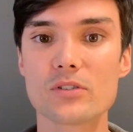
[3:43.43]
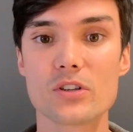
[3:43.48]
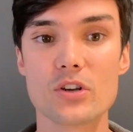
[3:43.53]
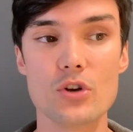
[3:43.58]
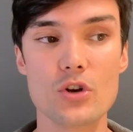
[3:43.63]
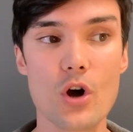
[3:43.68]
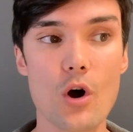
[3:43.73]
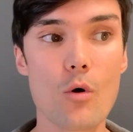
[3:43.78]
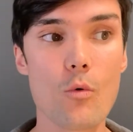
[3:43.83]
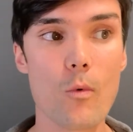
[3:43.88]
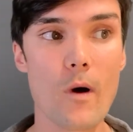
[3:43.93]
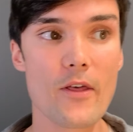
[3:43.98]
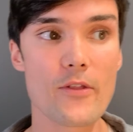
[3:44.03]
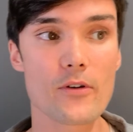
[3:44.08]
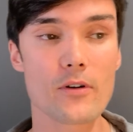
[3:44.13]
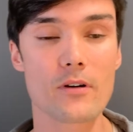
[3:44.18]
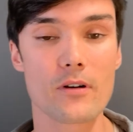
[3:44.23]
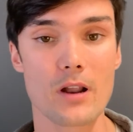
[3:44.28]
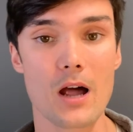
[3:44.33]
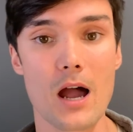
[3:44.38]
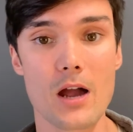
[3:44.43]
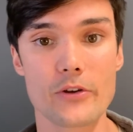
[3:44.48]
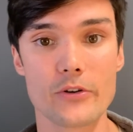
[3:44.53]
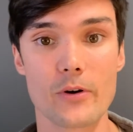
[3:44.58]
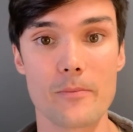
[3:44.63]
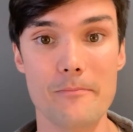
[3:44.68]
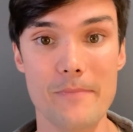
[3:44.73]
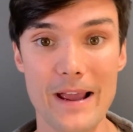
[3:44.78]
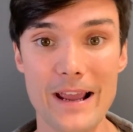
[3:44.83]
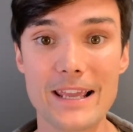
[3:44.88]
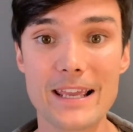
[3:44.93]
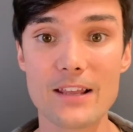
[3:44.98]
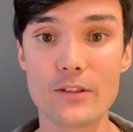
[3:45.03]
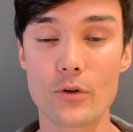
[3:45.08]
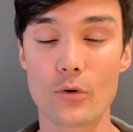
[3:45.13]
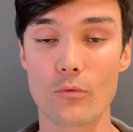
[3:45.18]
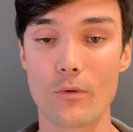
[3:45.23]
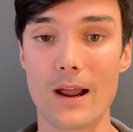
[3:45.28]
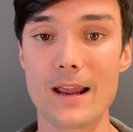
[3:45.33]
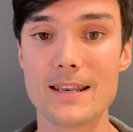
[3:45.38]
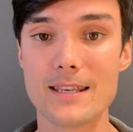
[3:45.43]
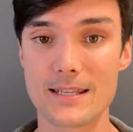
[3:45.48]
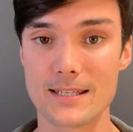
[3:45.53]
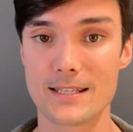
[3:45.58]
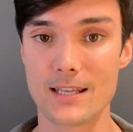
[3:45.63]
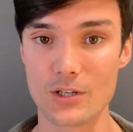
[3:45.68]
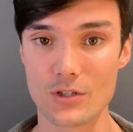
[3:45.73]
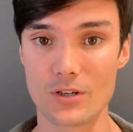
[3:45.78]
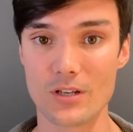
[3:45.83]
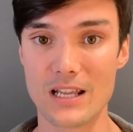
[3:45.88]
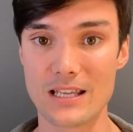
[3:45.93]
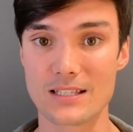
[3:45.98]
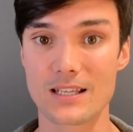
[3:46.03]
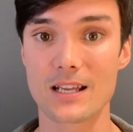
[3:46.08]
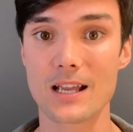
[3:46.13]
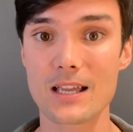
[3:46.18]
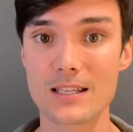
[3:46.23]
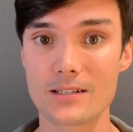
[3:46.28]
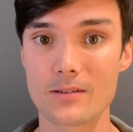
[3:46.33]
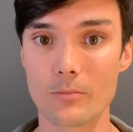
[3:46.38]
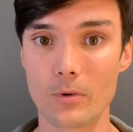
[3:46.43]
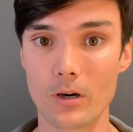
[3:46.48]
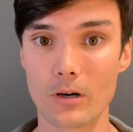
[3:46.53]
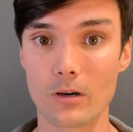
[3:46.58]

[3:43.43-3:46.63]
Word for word: to know whether or not you're making the right decision as a customer.